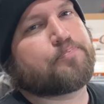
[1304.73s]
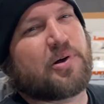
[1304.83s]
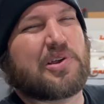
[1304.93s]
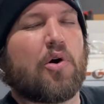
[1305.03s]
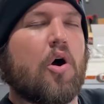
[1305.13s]

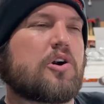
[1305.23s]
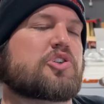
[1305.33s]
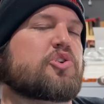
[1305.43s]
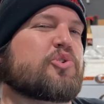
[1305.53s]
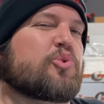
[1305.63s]
But there are
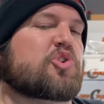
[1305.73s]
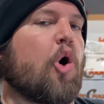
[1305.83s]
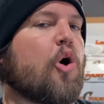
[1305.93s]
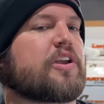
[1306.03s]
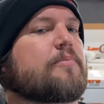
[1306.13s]
two
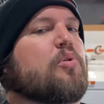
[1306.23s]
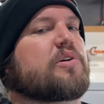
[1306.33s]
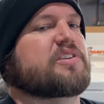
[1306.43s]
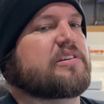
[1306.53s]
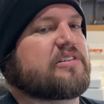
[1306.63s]
talking
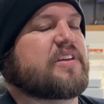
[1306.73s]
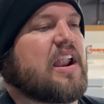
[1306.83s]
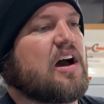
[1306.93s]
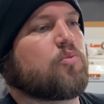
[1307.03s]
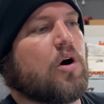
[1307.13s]
points here that
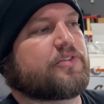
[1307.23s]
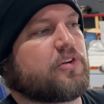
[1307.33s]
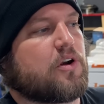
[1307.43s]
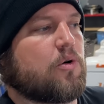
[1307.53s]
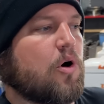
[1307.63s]
I want to
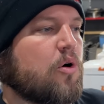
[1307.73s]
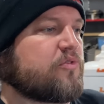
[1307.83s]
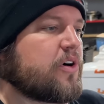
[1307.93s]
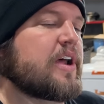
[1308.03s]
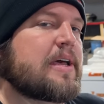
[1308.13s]
go
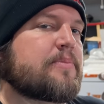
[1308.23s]
over